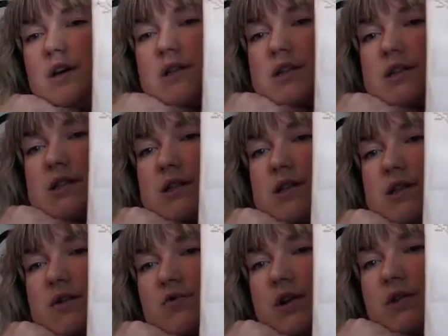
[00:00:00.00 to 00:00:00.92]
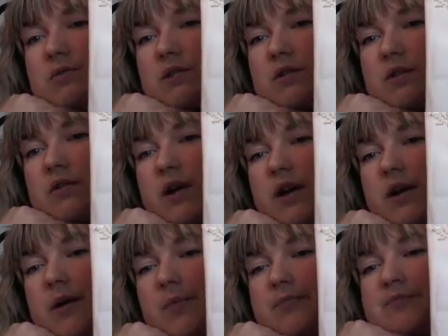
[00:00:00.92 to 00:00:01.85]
to see what it would look like.